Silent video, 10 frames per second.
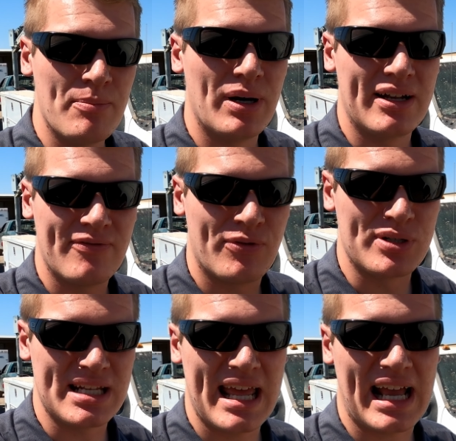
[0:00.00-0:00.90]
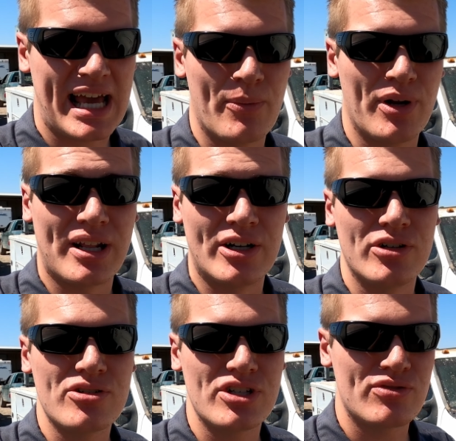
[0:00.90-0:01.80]
But for today, I kind of wanted to
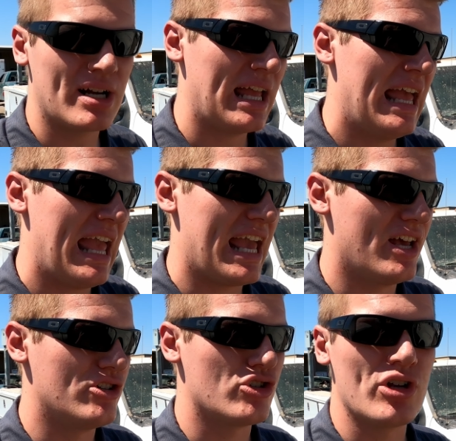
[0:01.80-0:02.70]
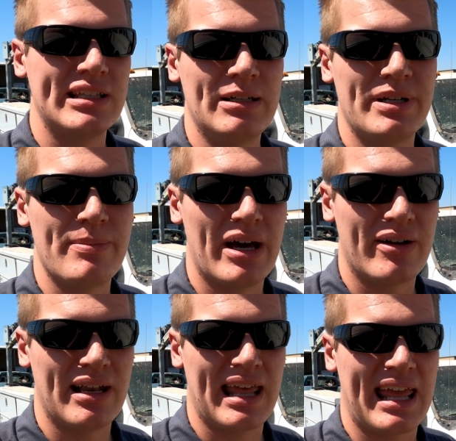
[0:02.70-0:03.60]
introduce the truck and show you a little bit
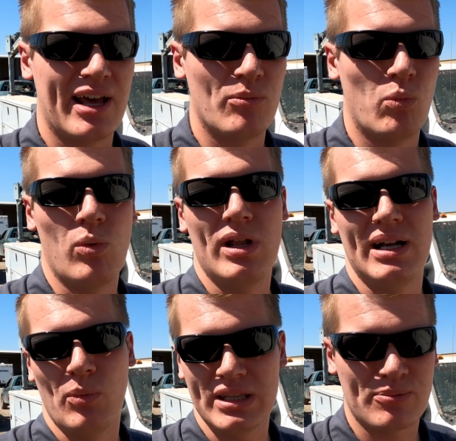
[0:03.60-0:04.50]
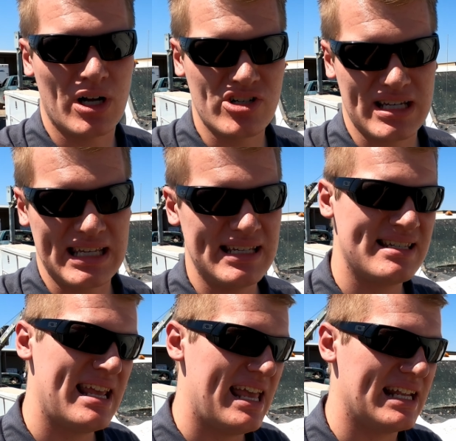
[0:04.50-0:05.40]
about it and what the project
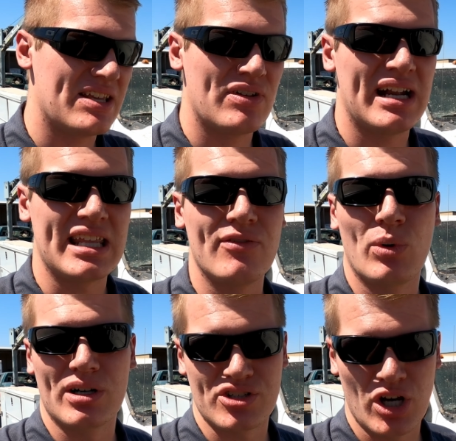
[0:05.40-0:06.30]
is, and give you an idea of where it's